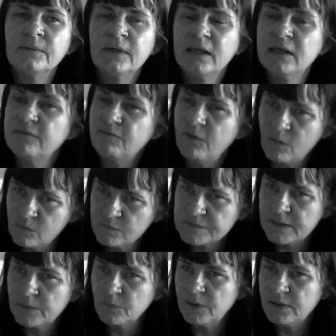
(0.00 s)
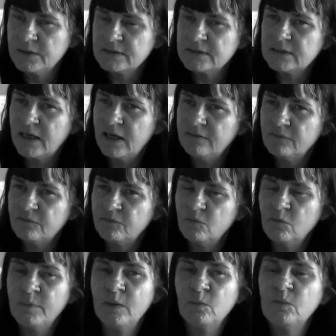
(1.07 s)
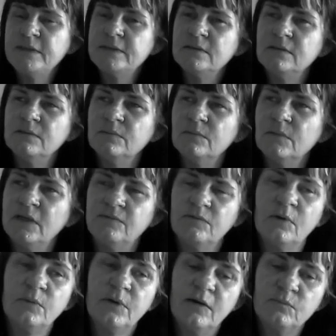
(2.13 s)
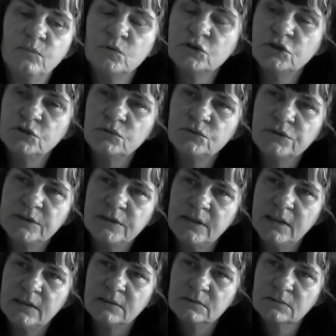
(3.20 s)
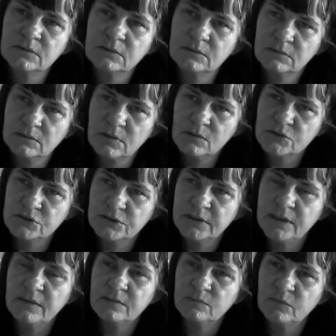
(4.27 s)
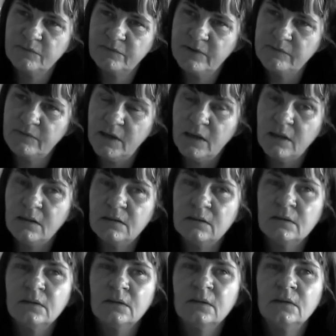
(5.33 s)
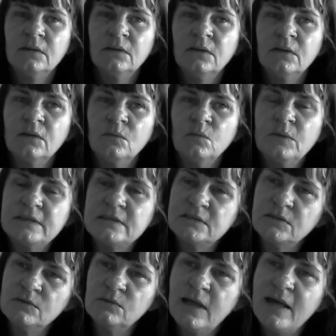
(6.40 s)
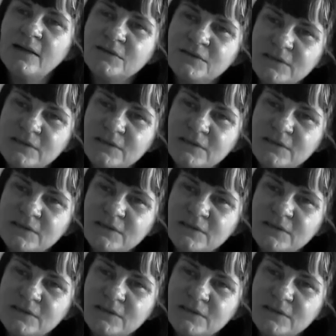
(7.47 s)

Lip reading: it evolves that way. They have a format. Even though we have more children in our culture now than we've ever had, our